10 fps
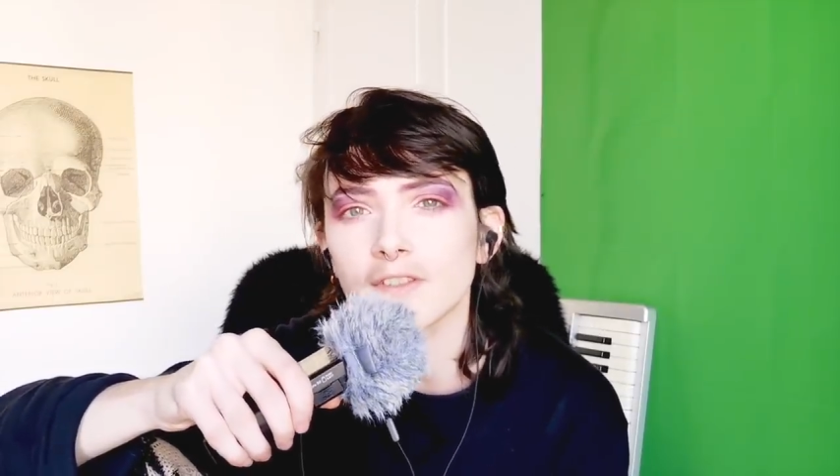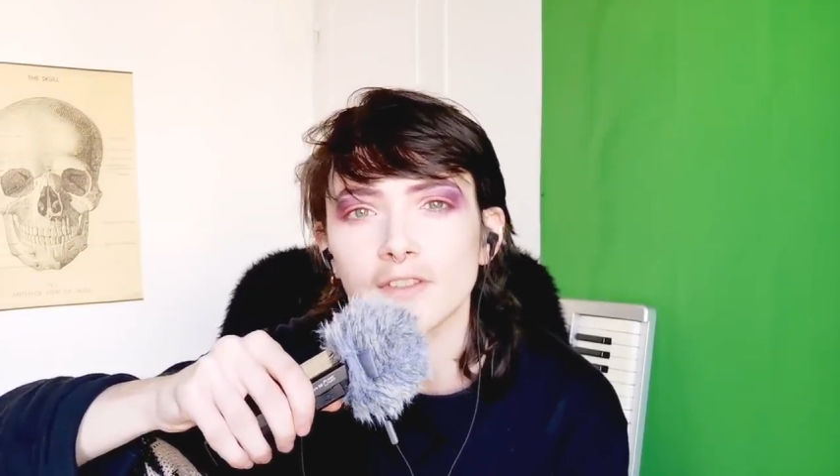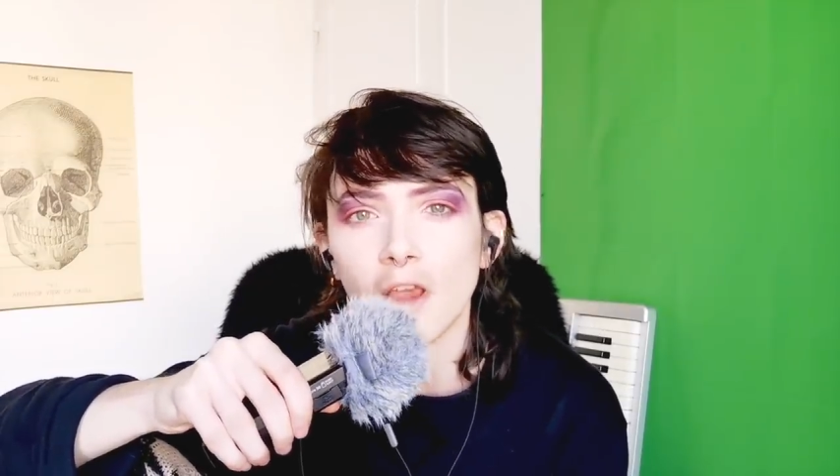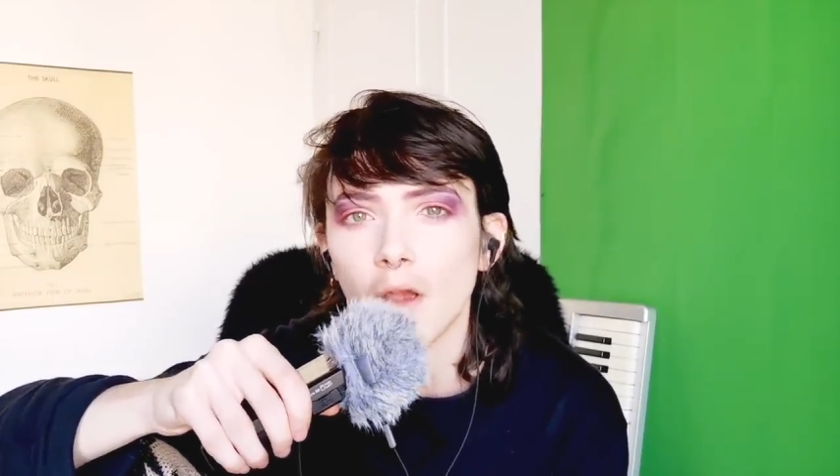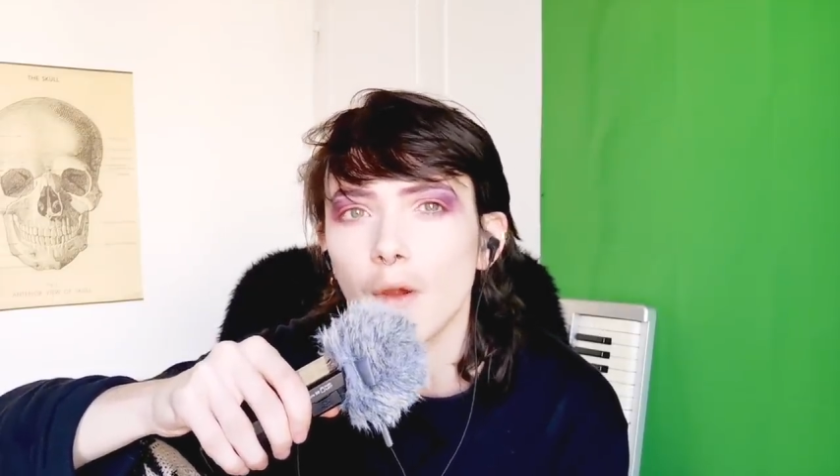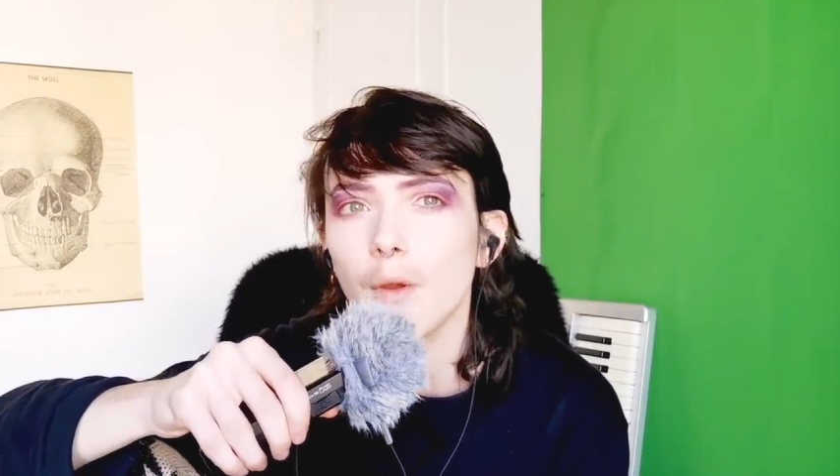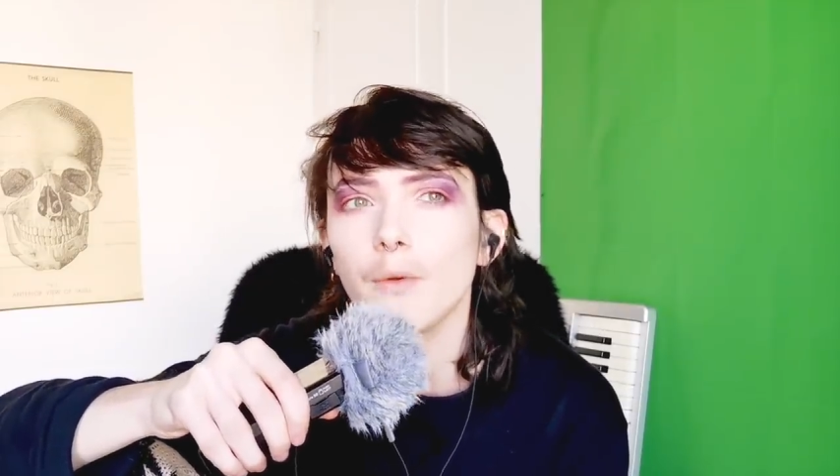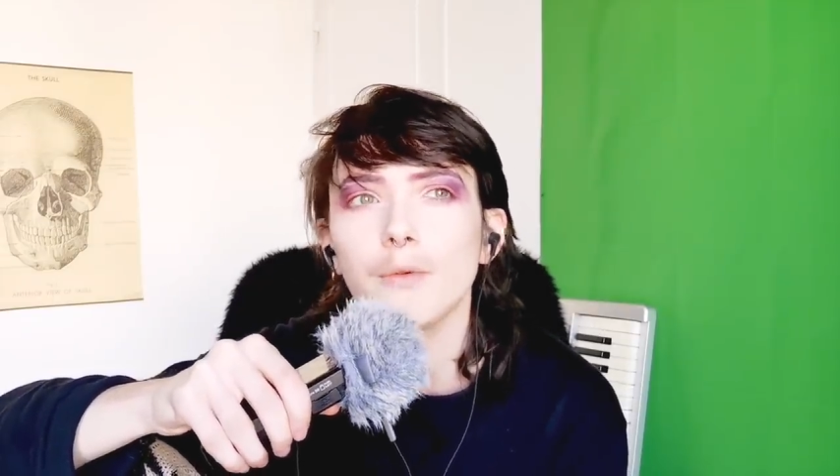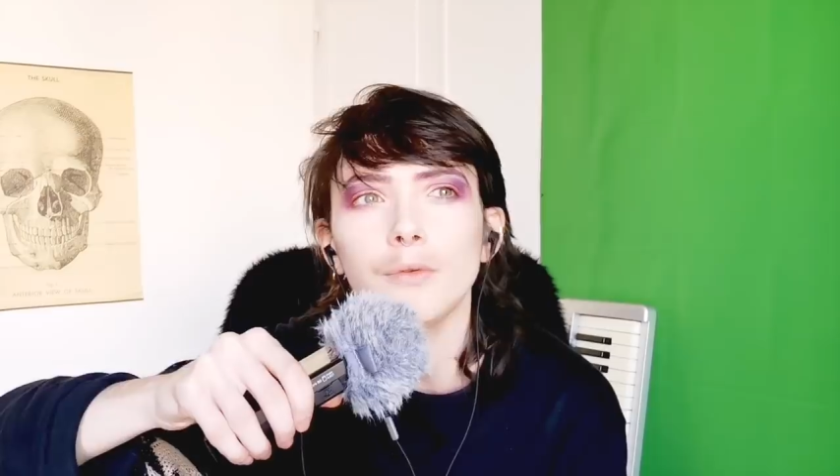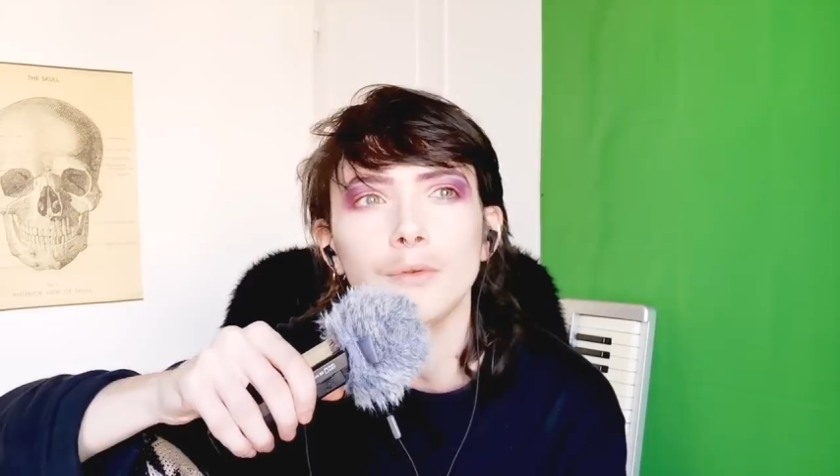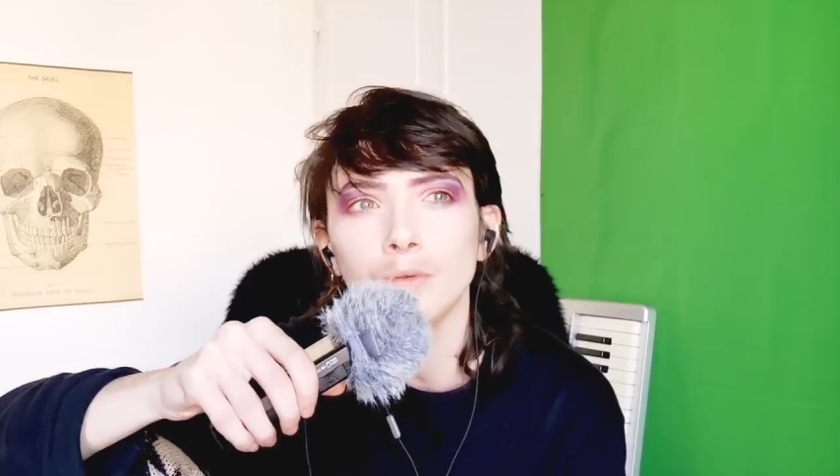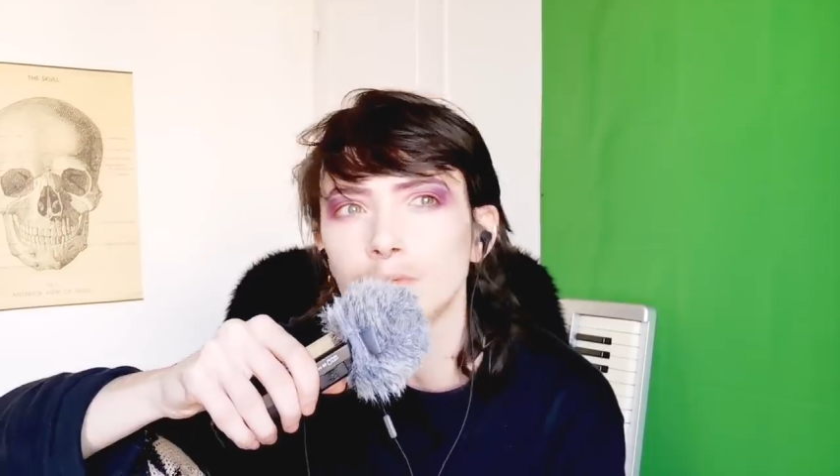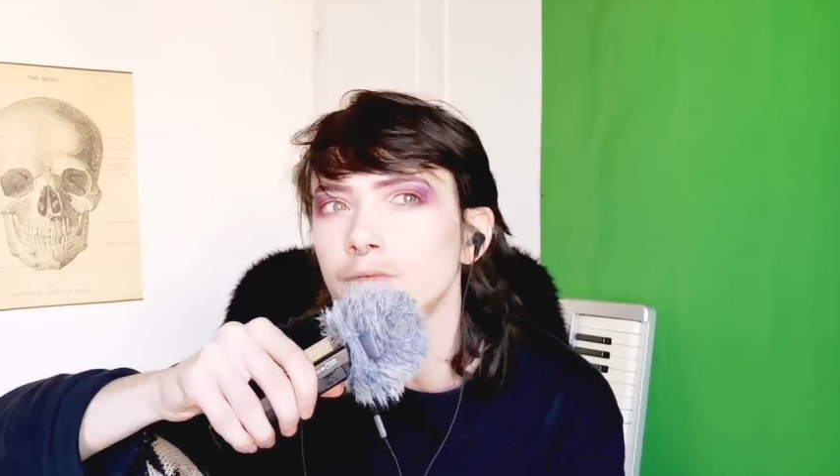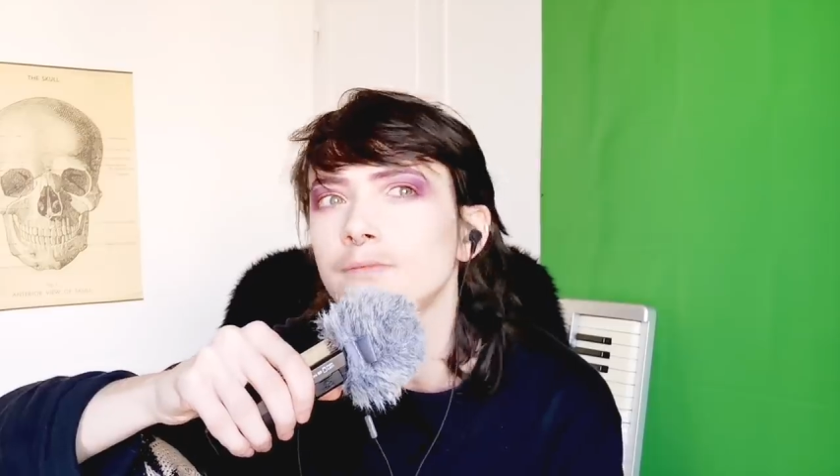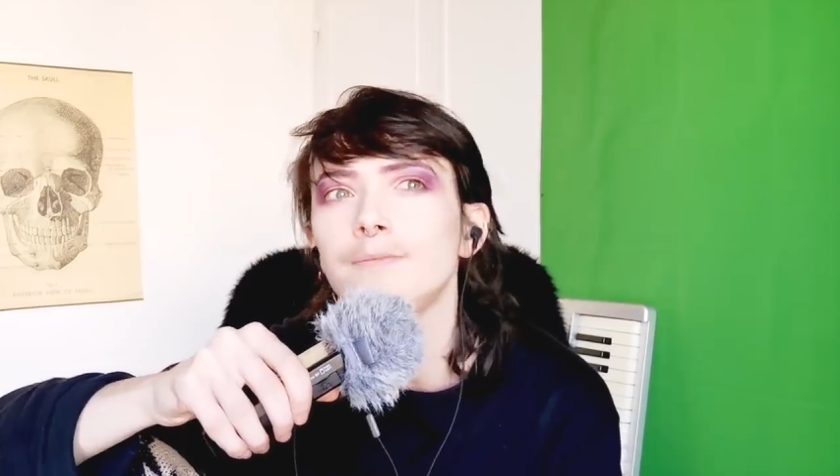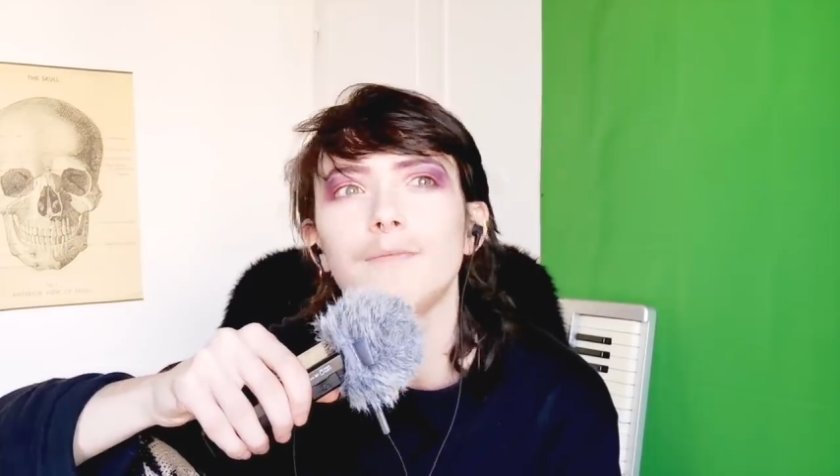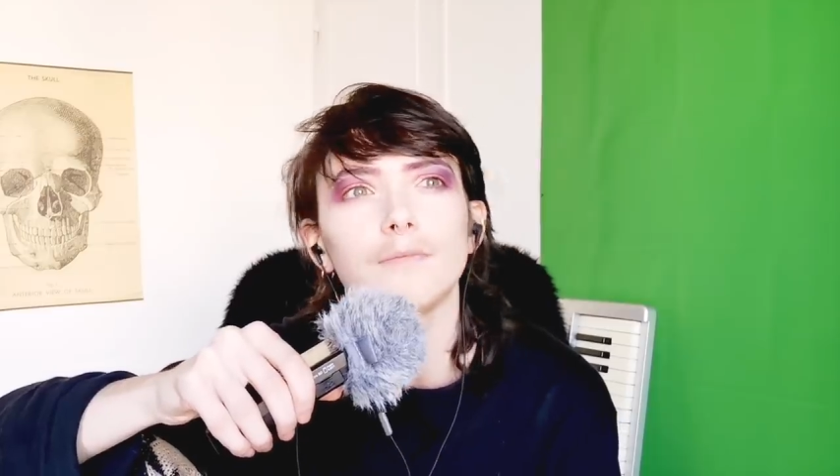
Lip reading: so